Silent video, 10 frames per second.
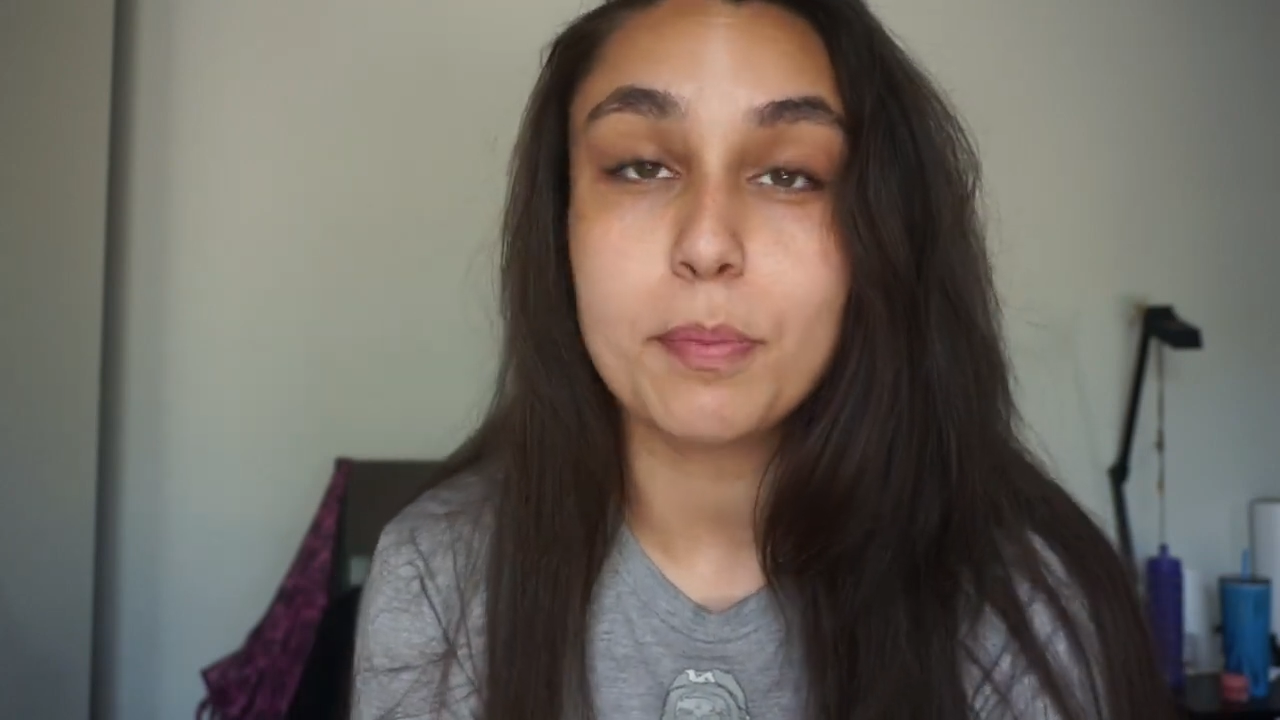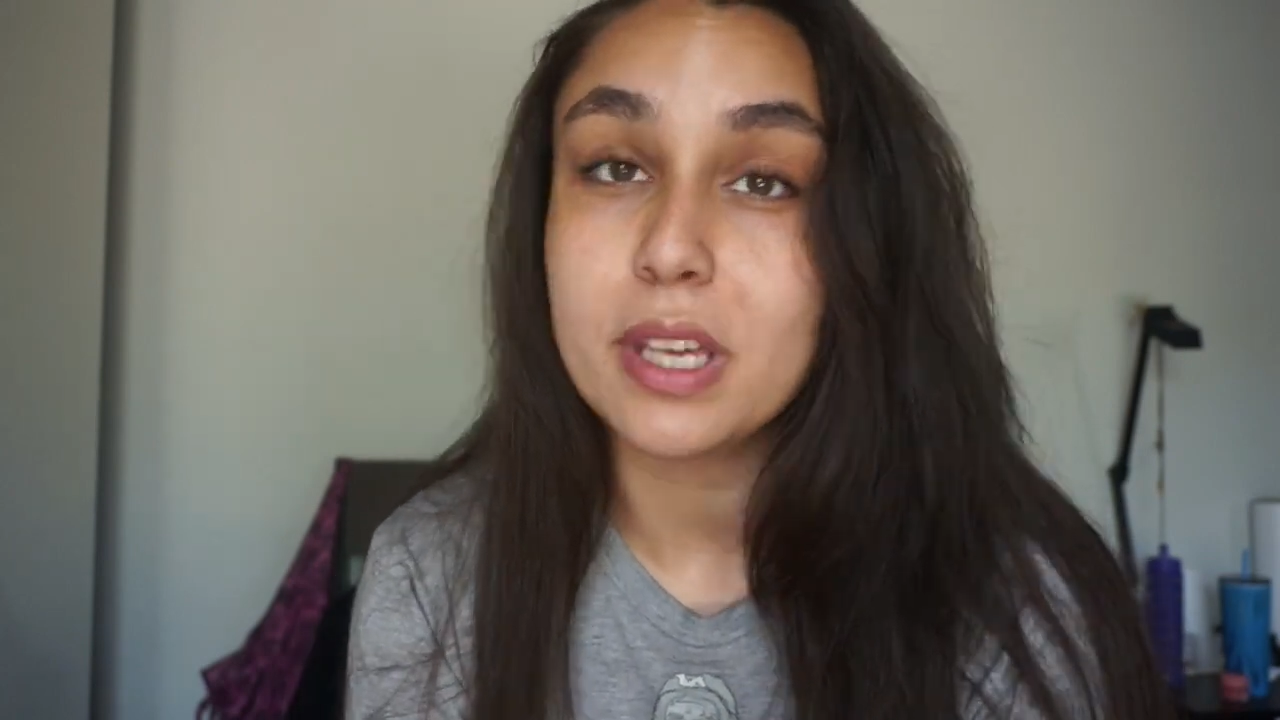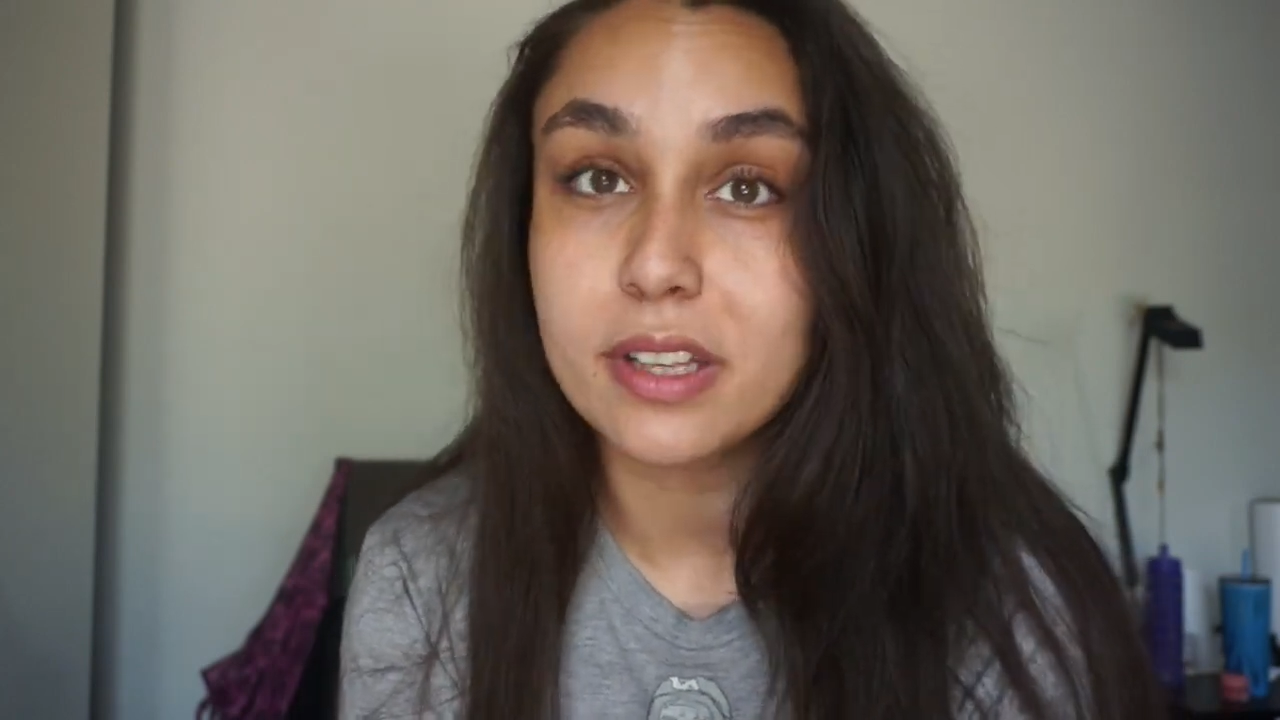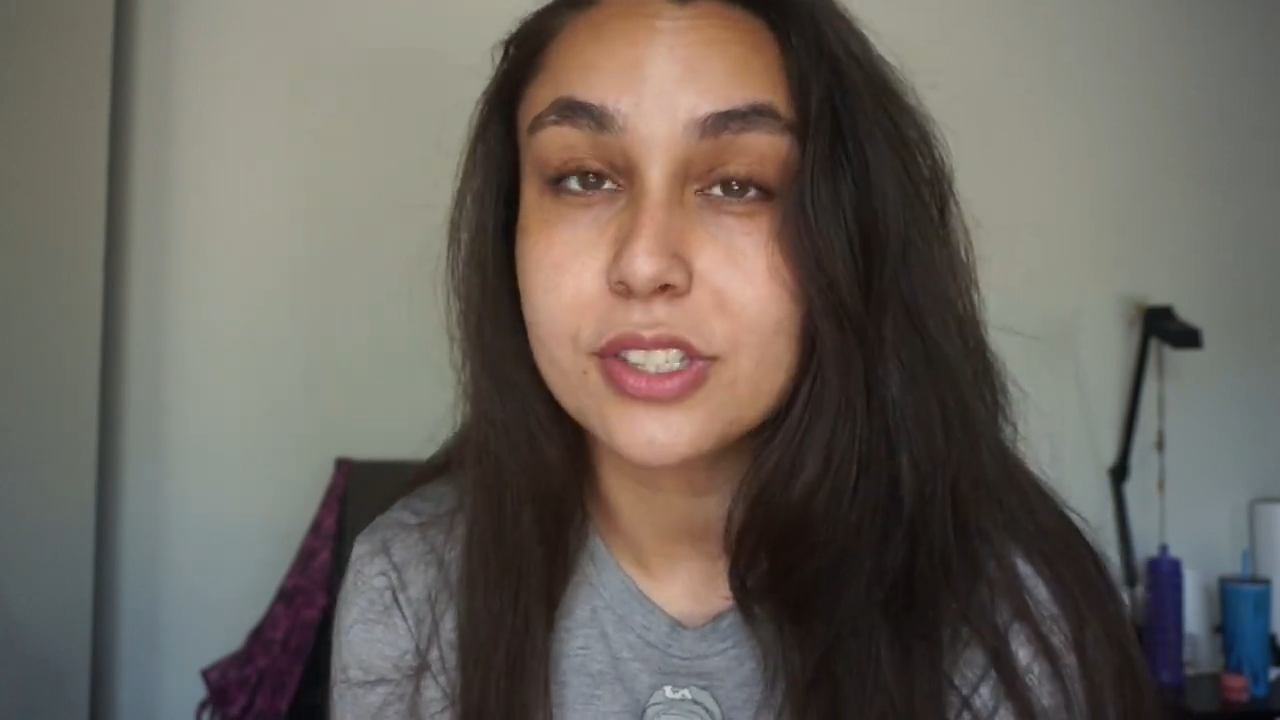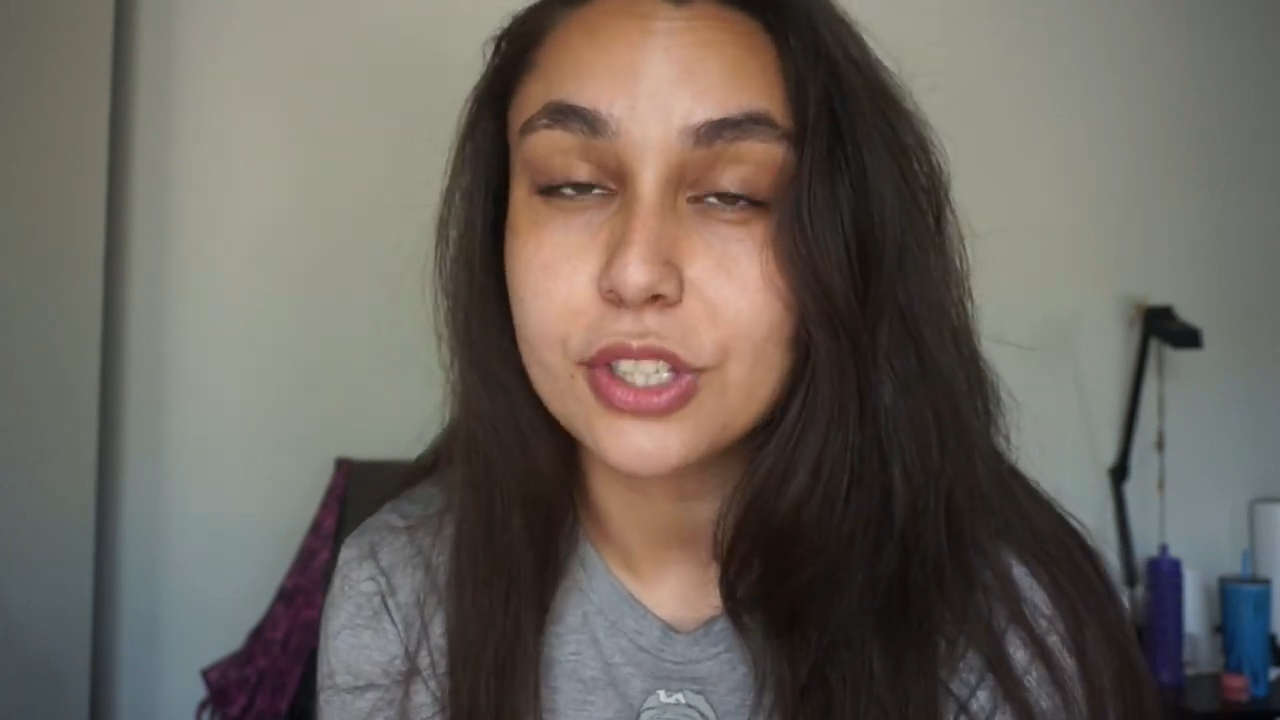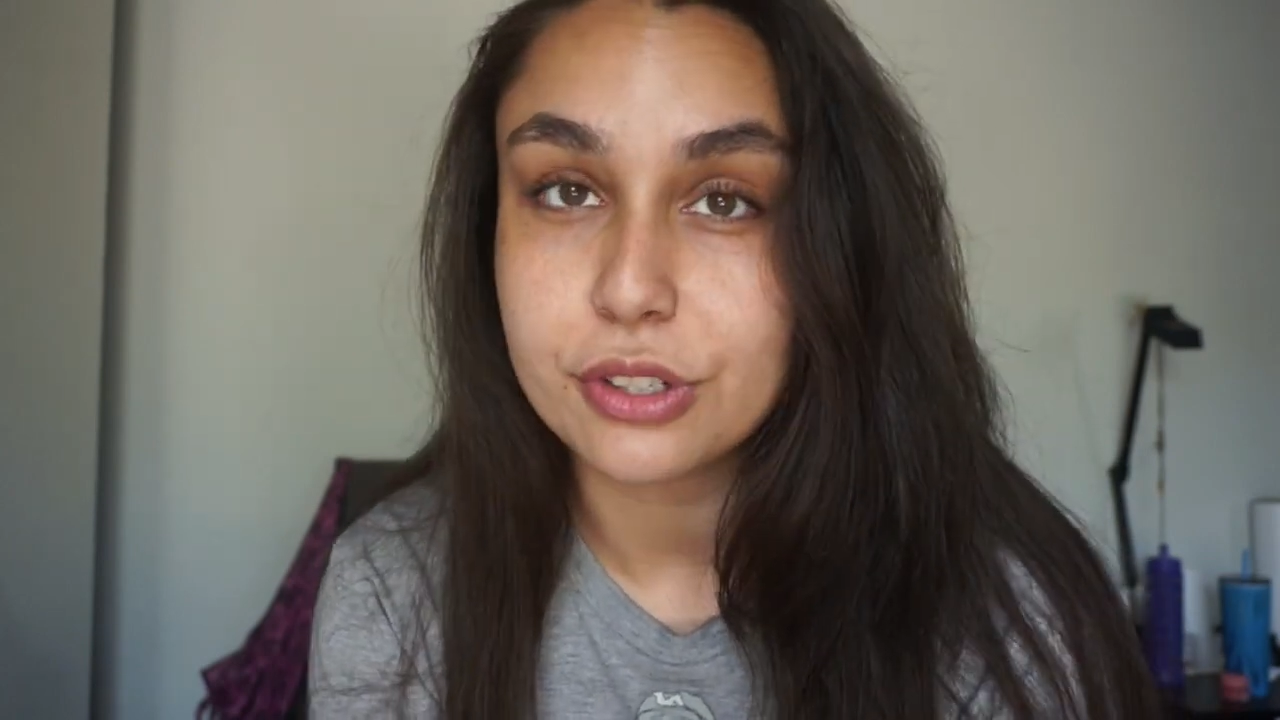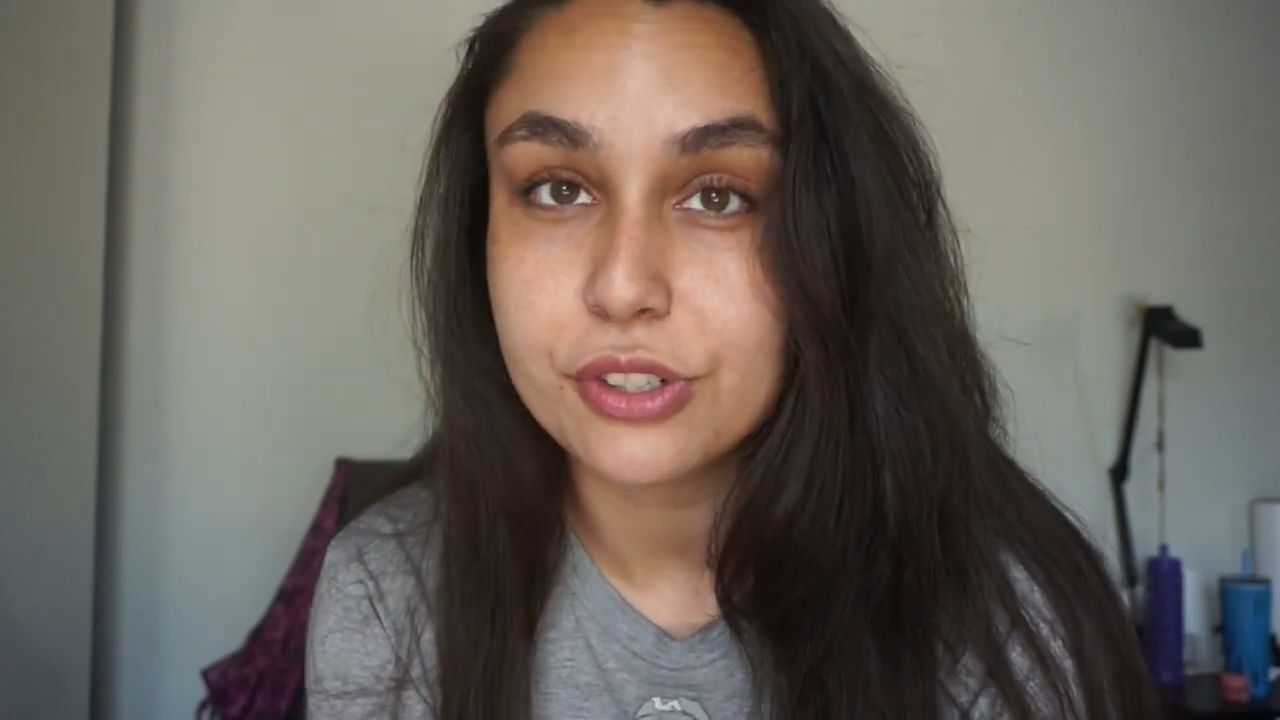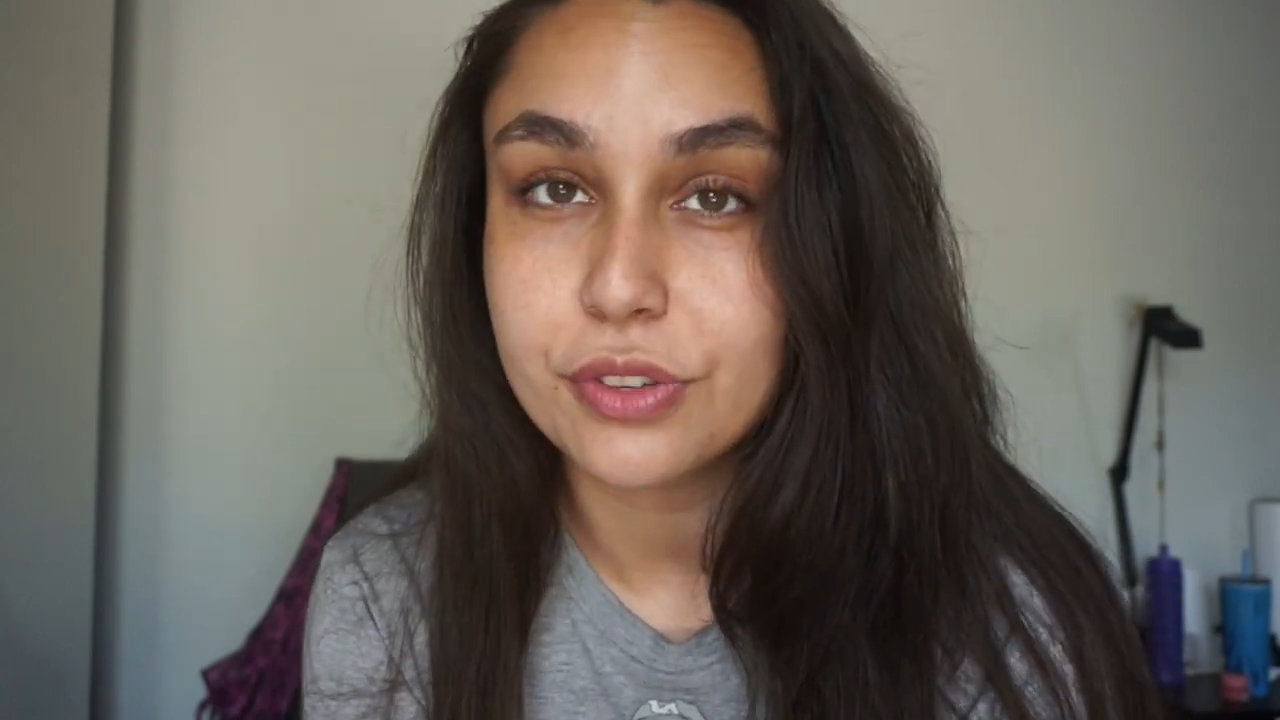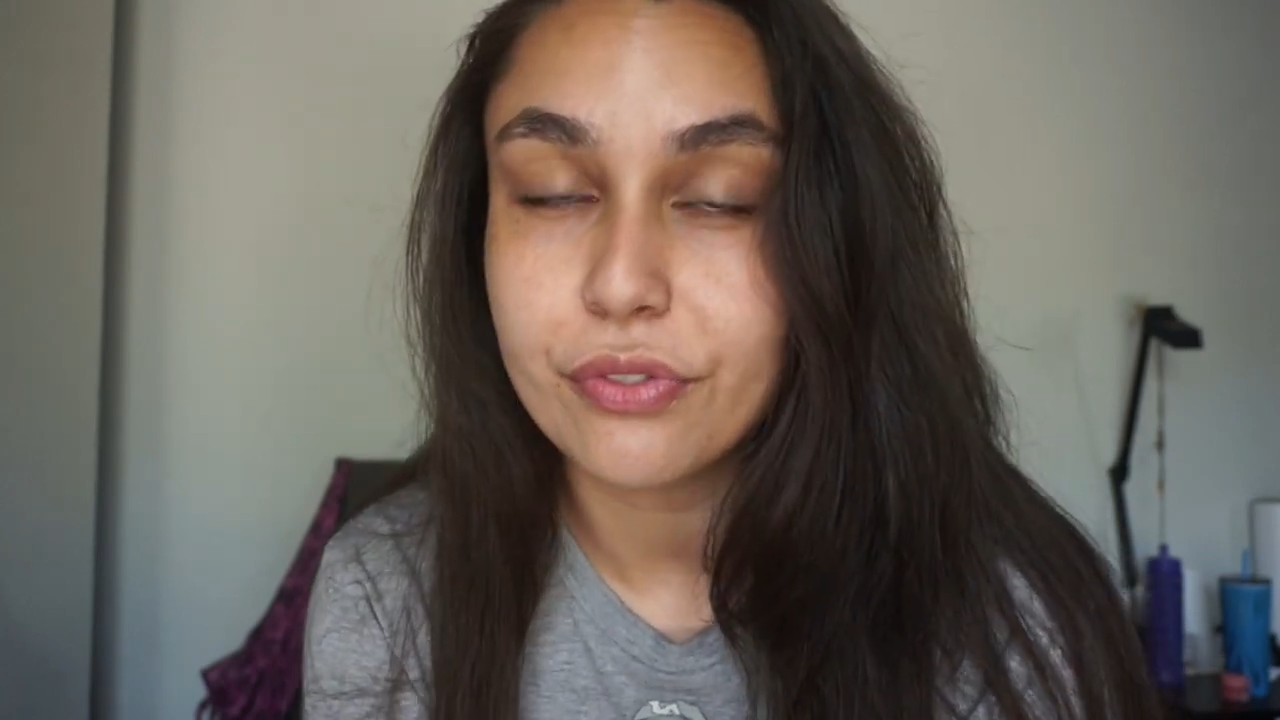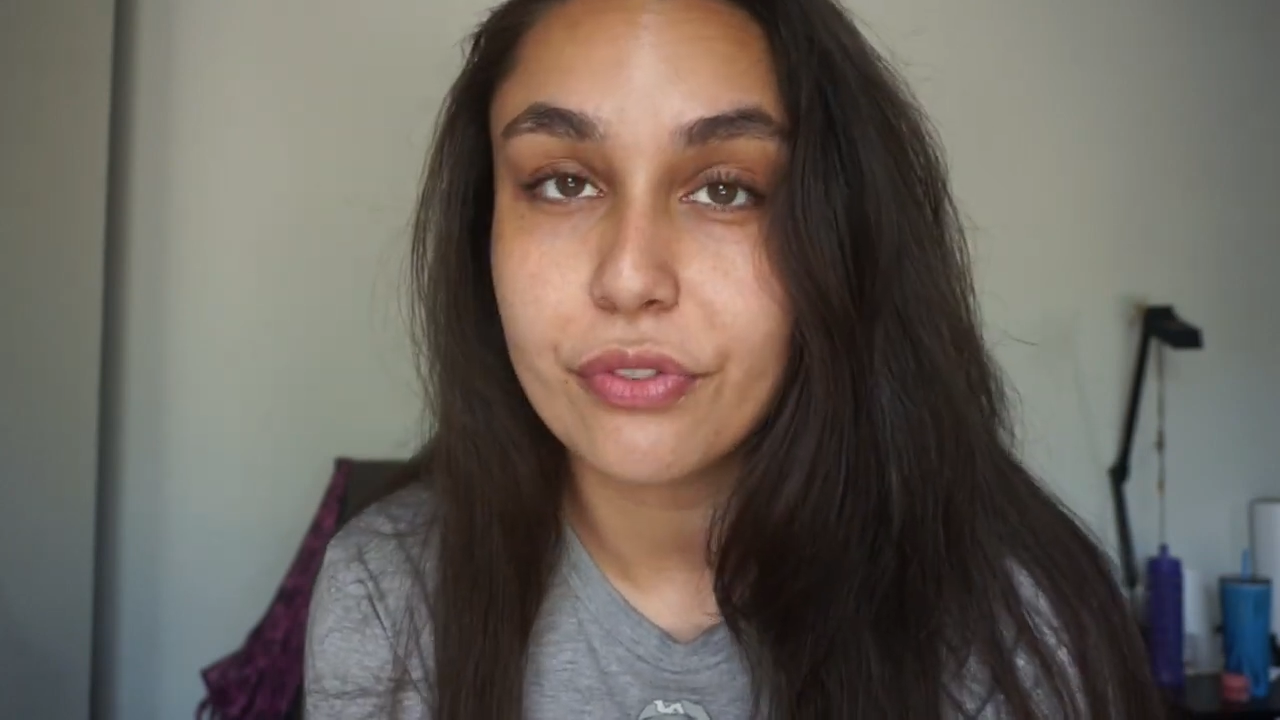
peeling solution